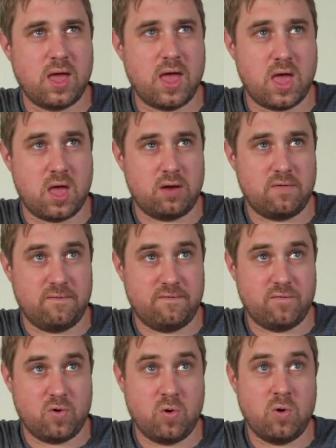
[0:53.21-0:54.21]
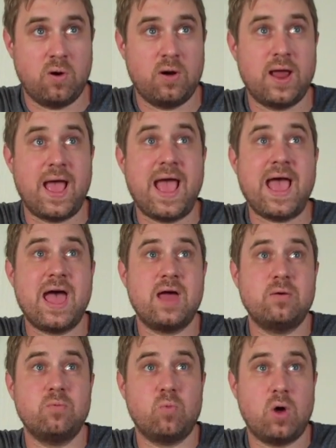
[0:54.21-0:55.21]
and 4,
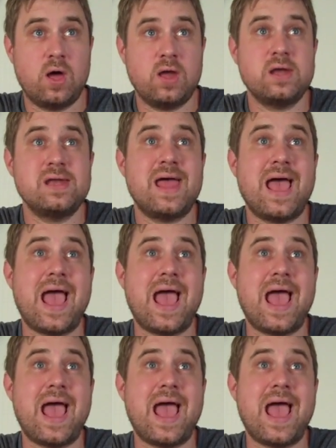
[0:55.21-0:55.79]
and 1,